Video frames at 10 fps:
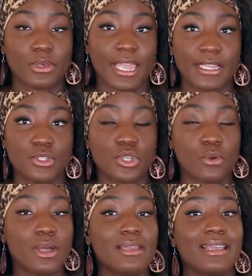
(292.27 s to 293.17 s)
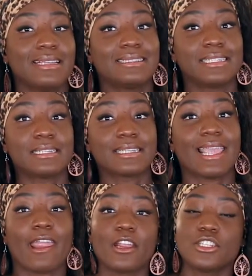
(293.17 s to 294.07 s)
Okay. So the
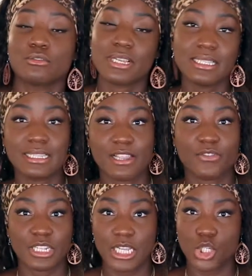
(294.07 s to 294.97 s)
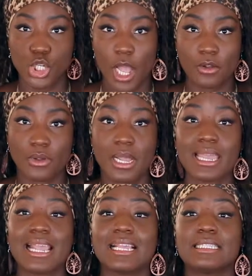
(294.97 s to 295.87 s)
characteristic for this chakra
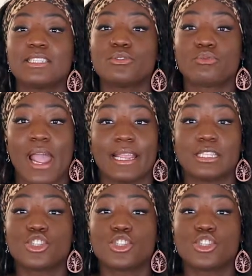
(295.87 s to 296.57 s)
is the right